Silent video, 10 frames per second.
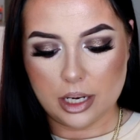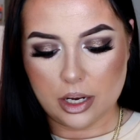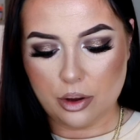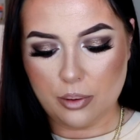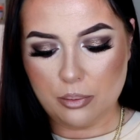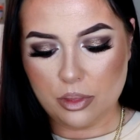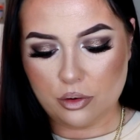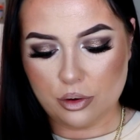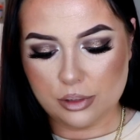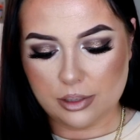going to go in with
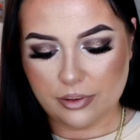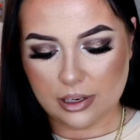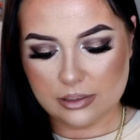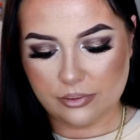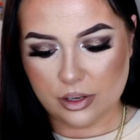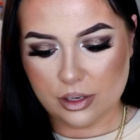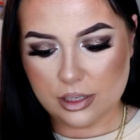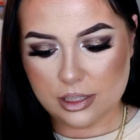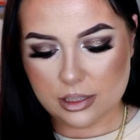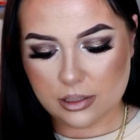Crucifix
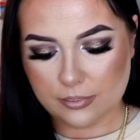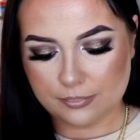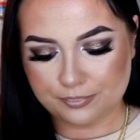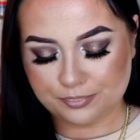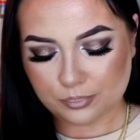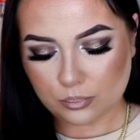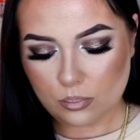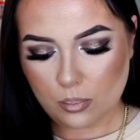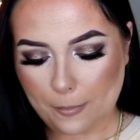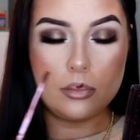first.
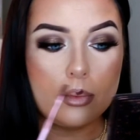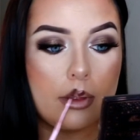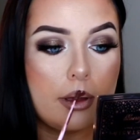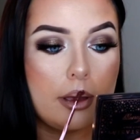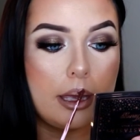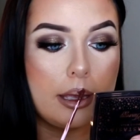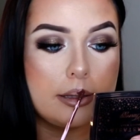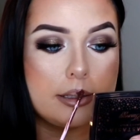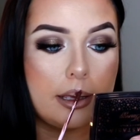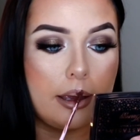
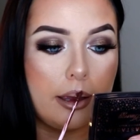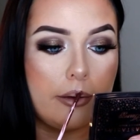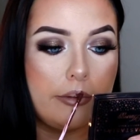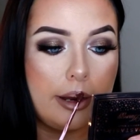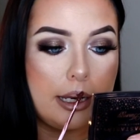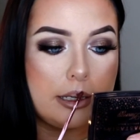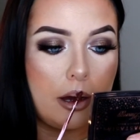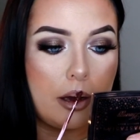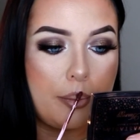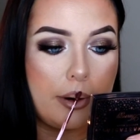It's a really
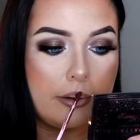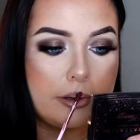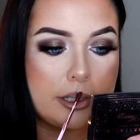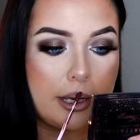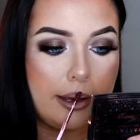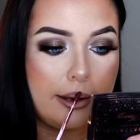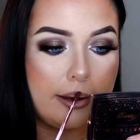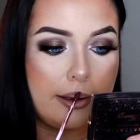dark brown shade.